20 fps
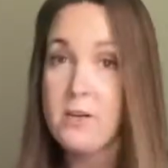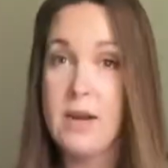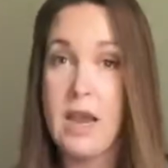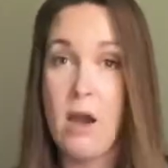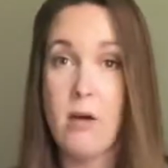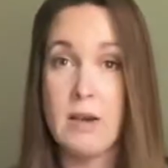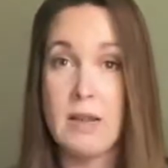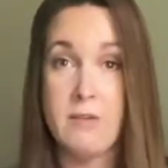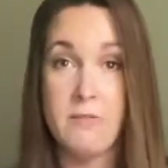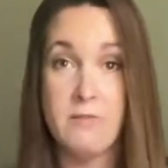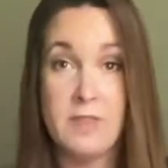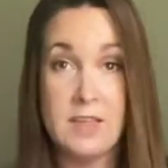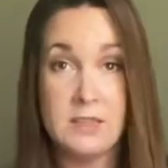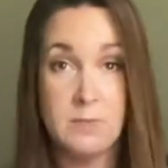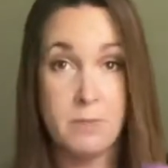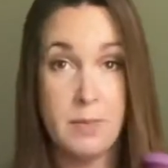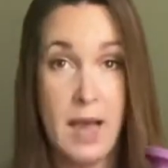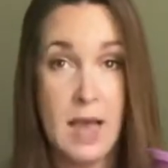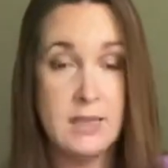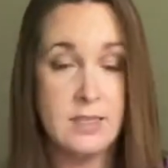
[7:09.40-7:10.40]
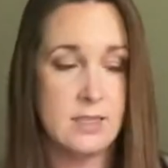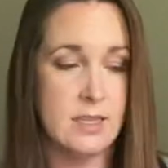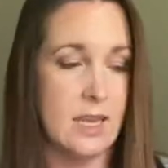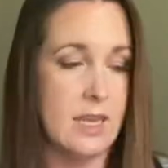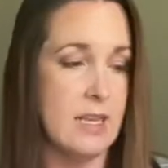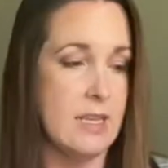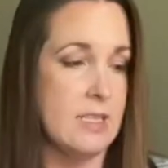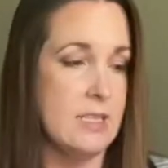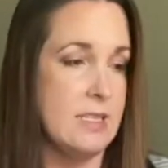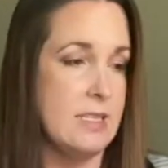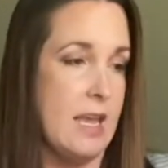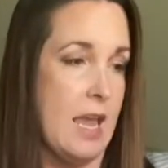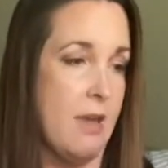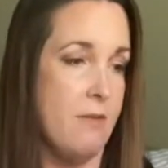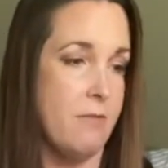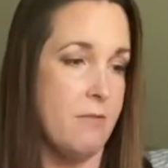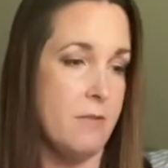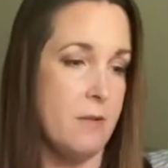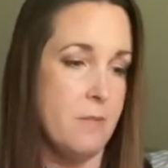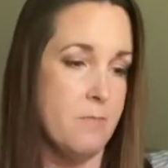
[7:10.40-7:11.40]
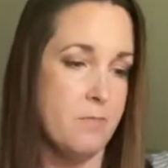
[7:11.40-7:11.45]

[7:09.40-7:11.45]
out if this basket is safe.